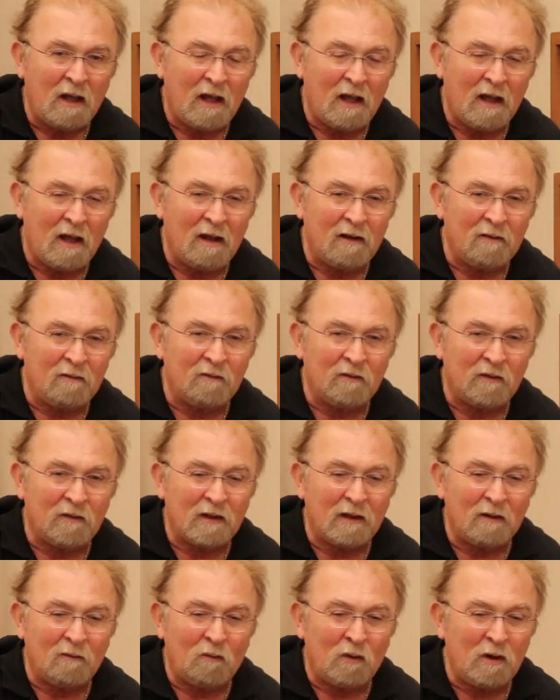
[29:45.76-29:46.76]
And
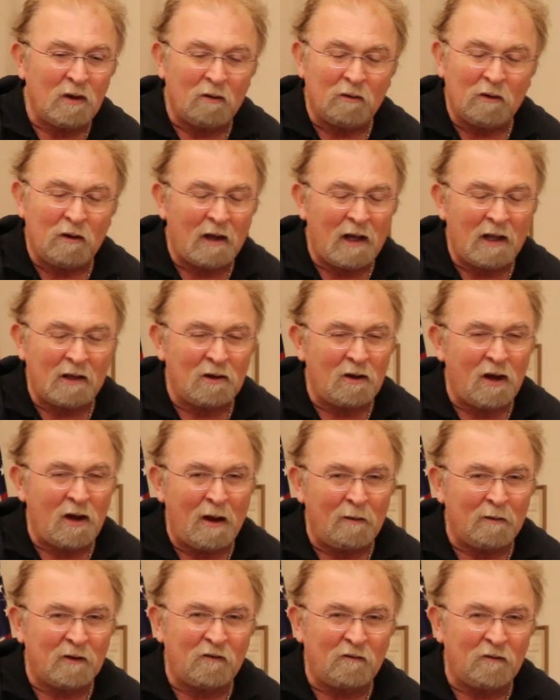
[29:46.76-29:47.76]
We don't know how the
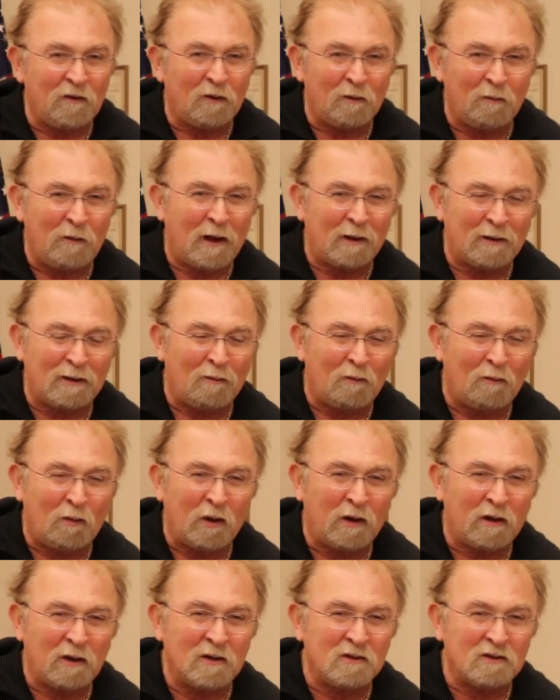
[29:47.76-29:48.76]
Amish feel about the
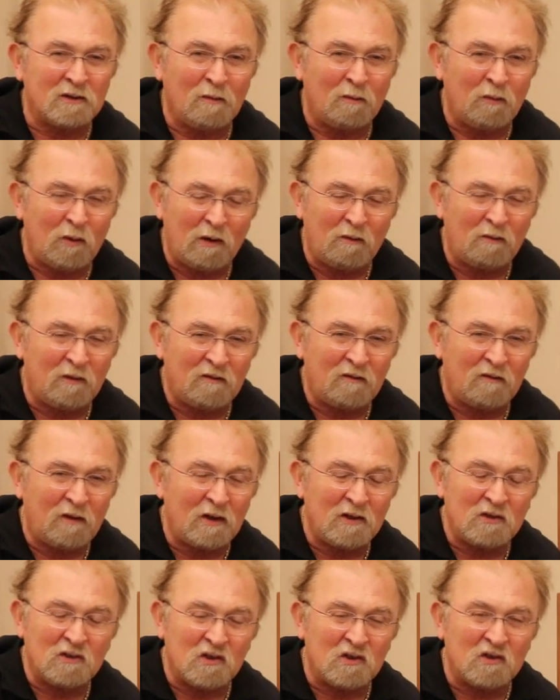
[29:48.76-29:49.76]
book, because the book was
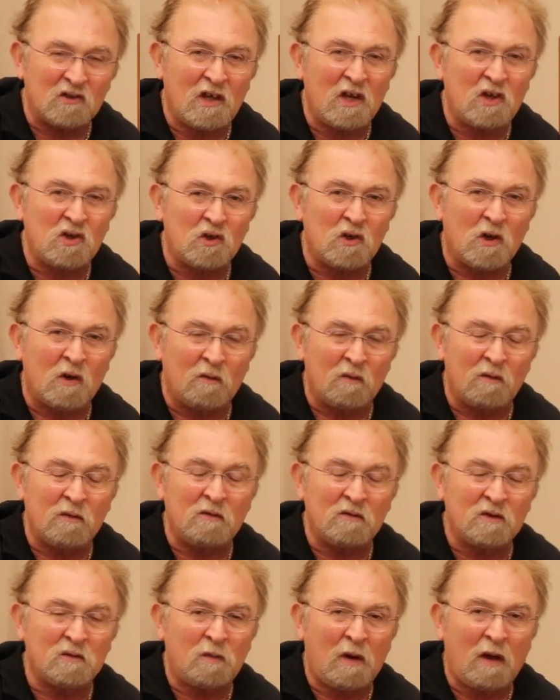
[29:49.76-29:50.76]
very sensational when
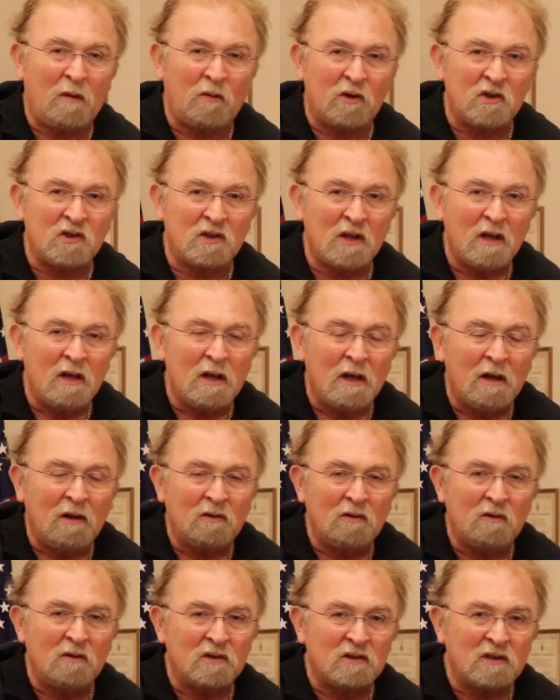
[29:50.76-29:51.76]
it was published
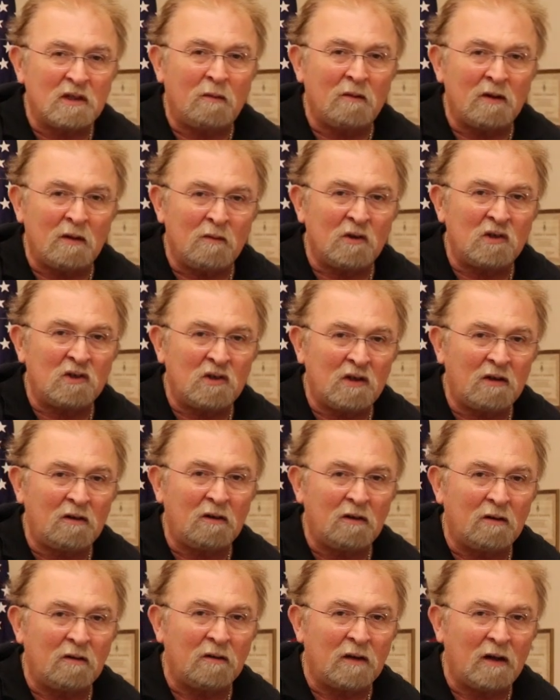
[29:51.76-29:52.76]
due to some of the
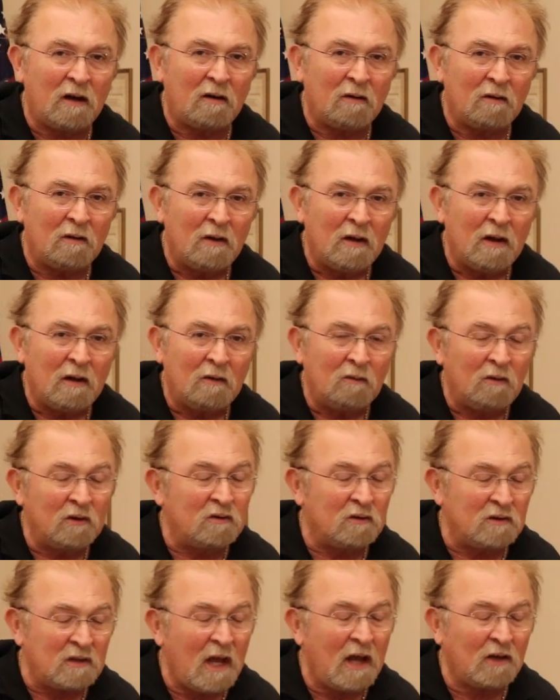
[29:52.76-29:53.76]
material there,
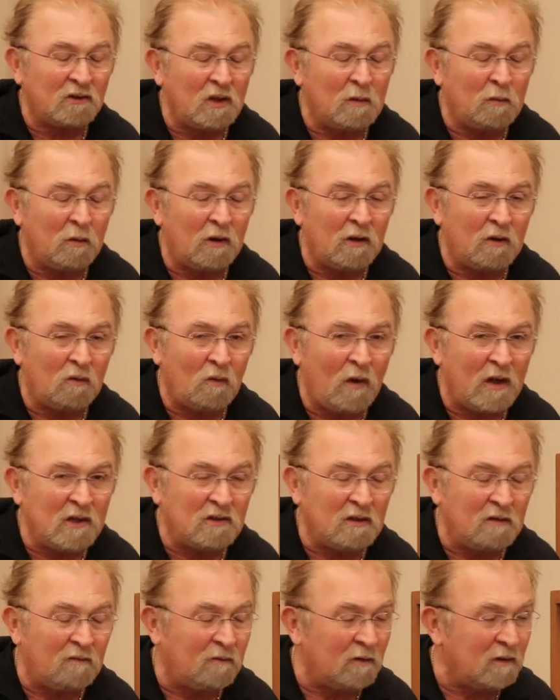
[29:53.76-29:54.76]
which was actually pretty
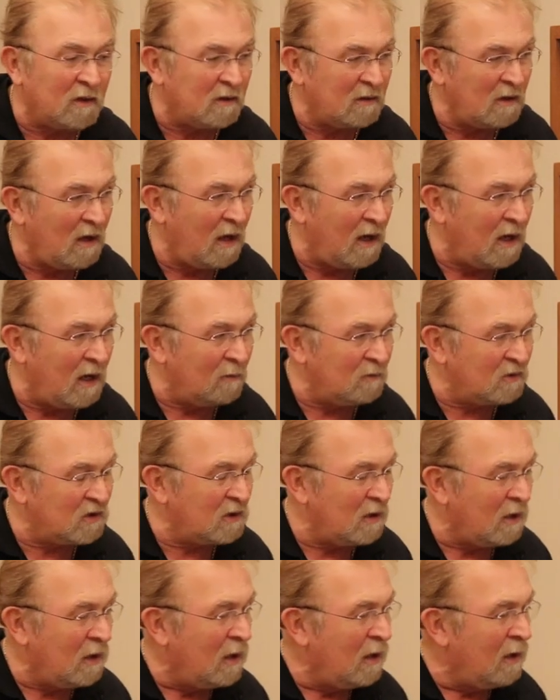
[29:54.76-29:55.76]
racy for the
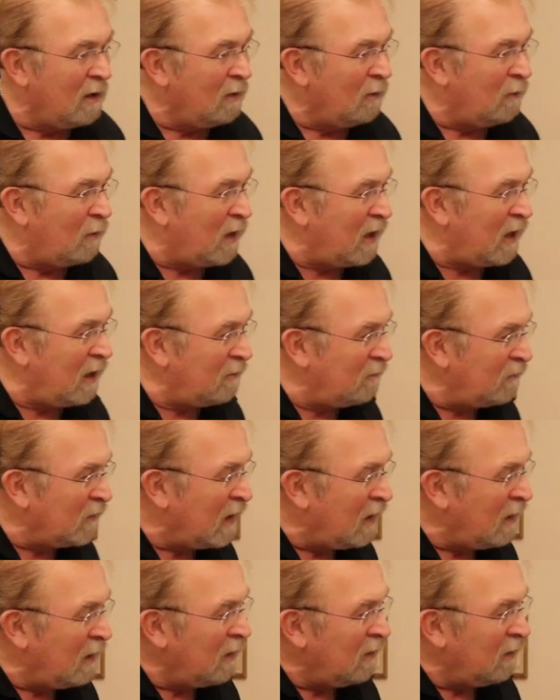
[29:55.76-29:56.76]
times.
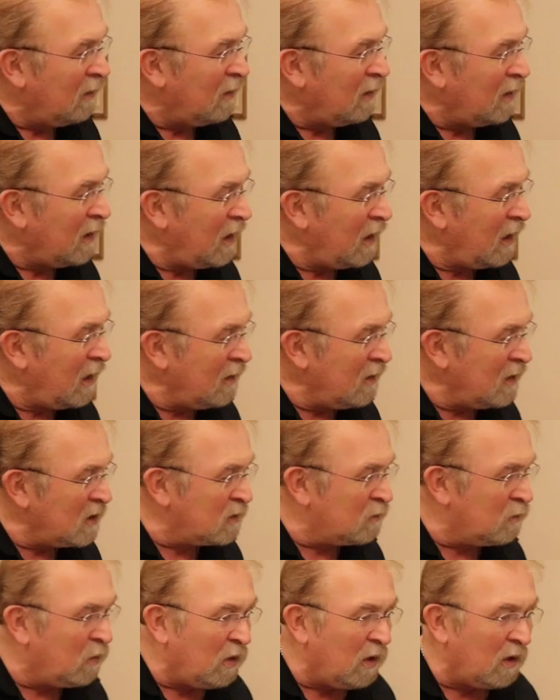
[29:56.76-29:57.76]
But in
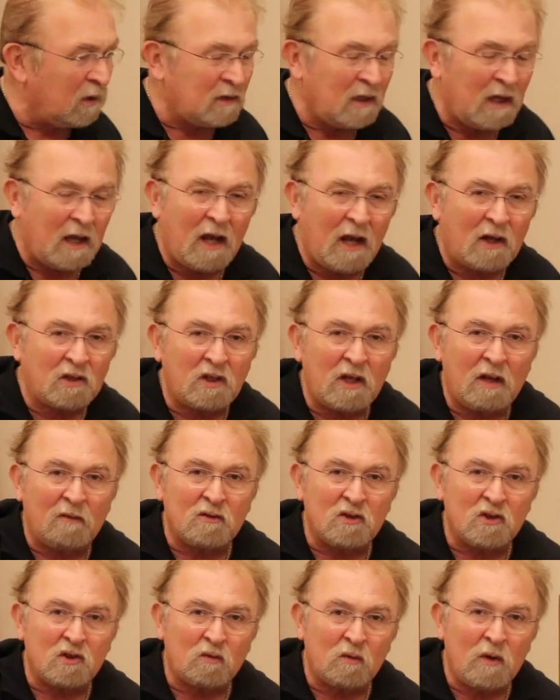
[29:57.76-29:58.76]
his book, they actually have
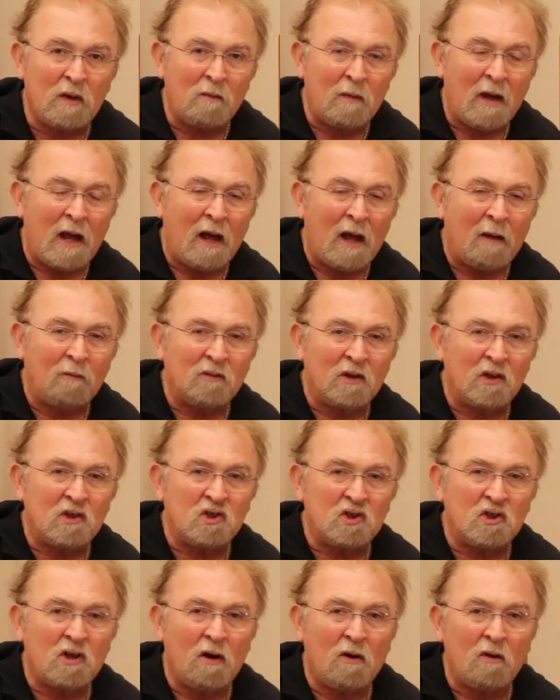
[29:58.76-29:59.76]
a street map that
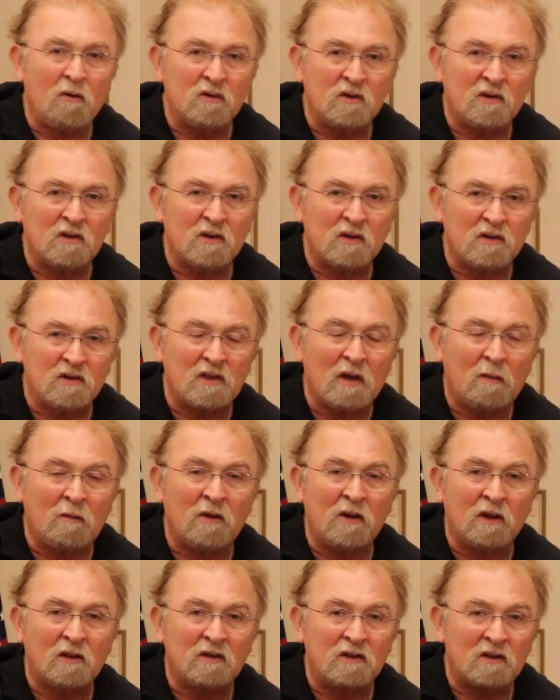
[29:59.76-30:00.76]
shows some
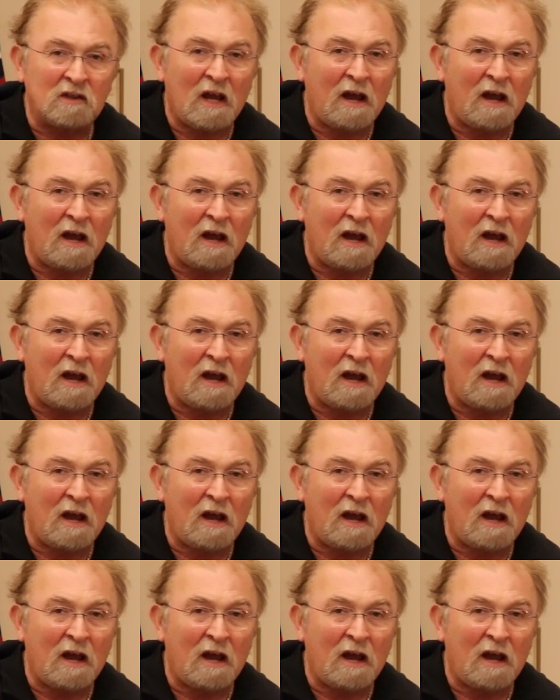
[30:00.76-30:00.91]
of the